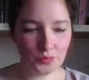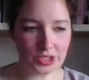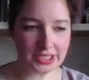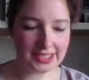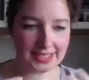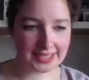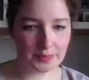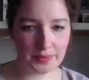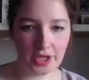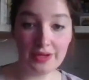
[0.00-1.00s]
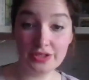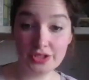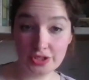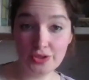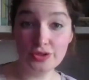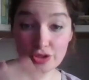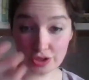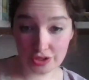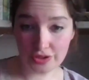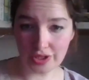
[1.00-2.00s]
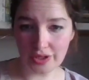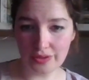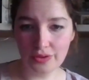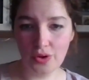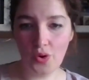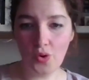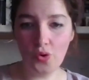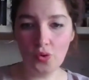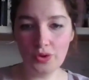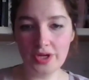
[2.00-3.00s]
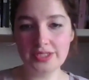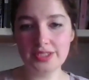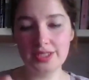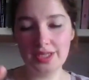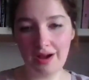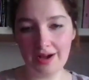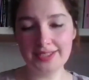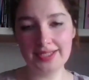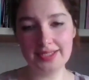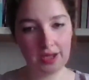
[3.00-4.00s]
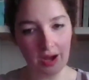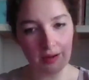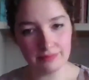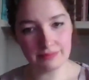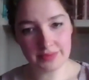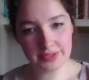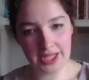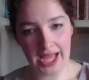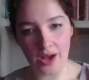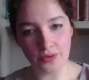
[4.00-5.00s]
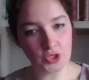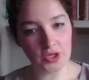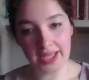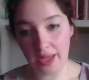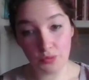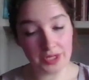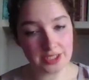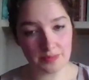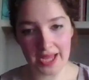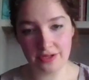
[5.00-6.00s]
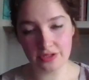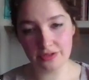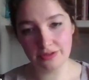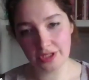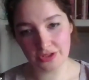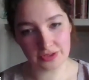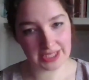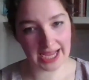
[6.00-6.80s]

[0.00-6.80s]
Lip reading: Would the sitter be going to the studio, or would the artist come to the house? Or again, would it depend on social